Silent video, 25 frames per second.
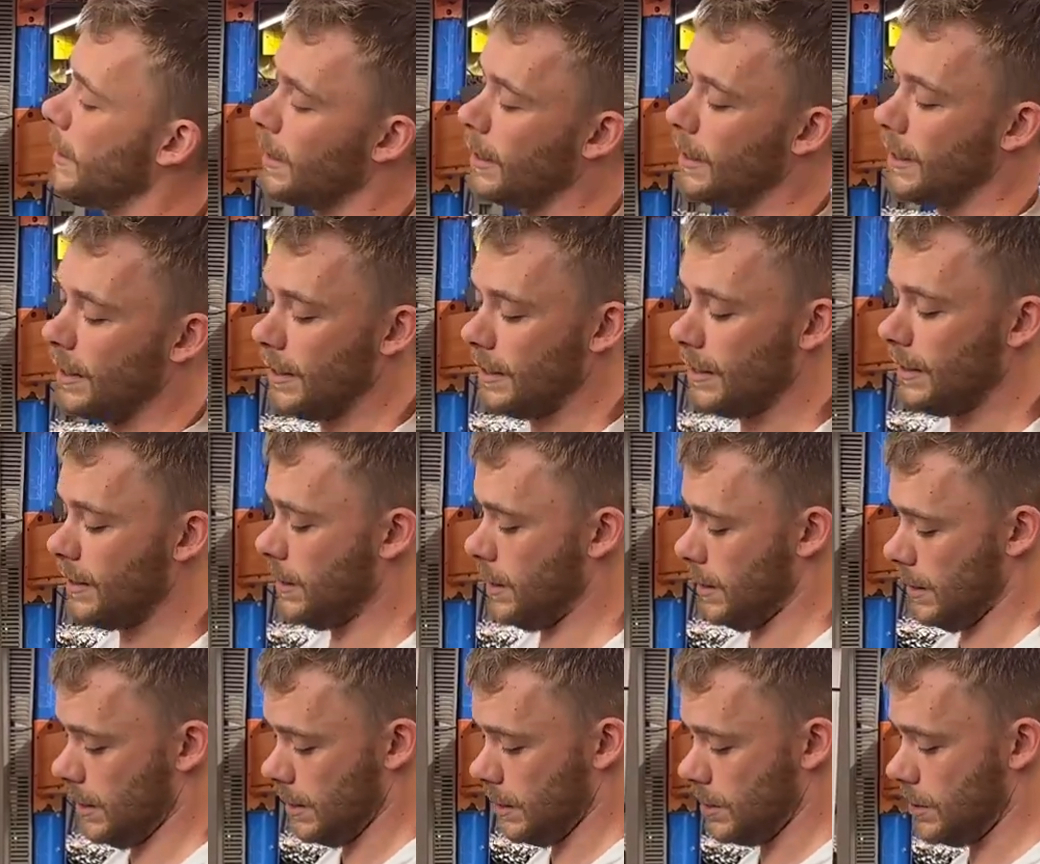in
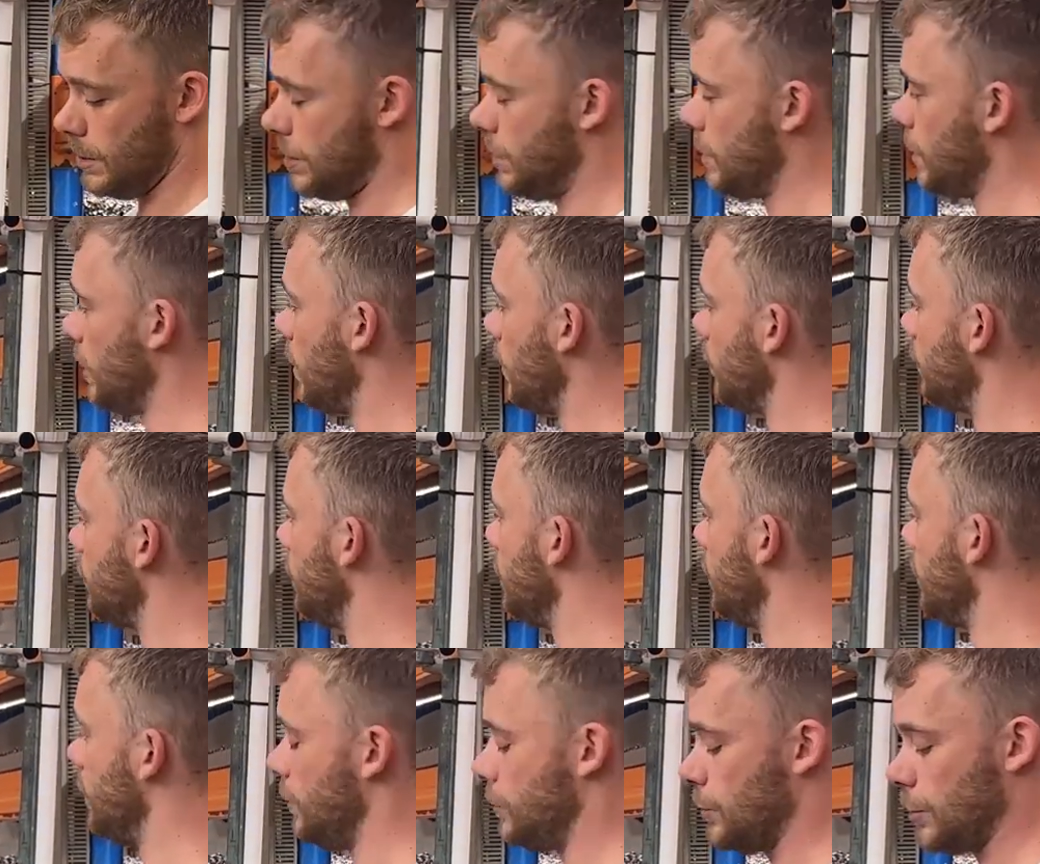each of
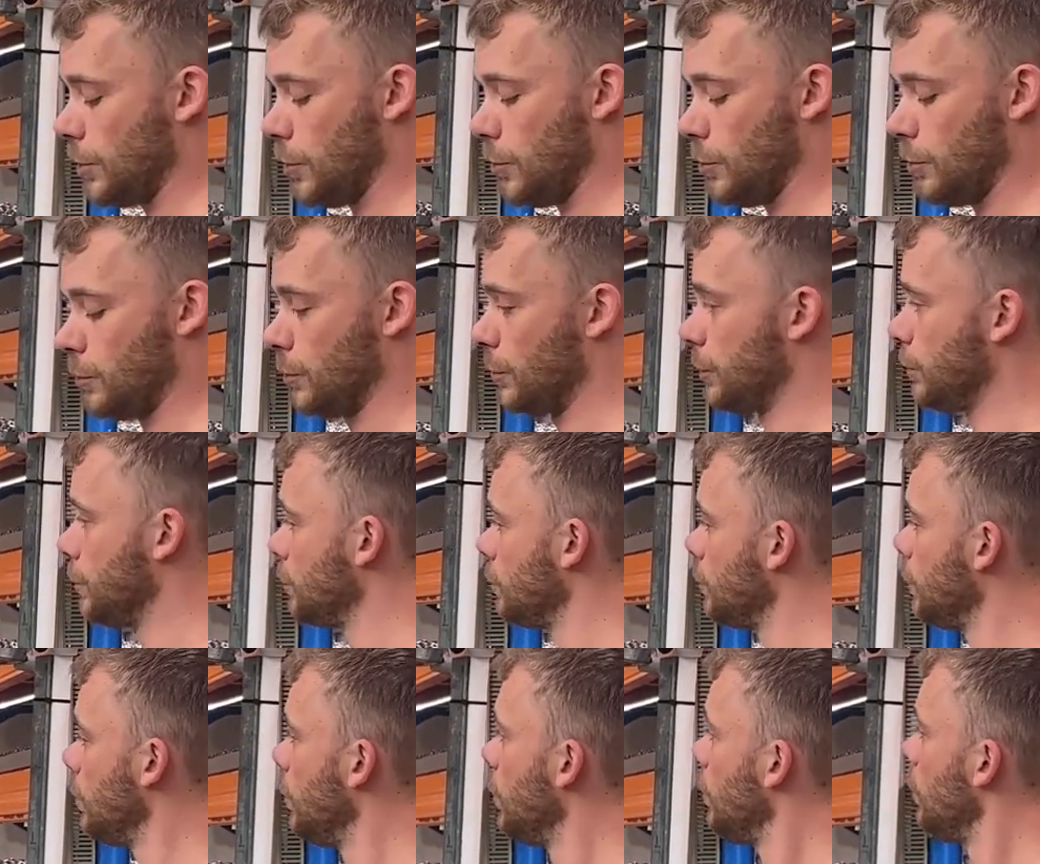these holes.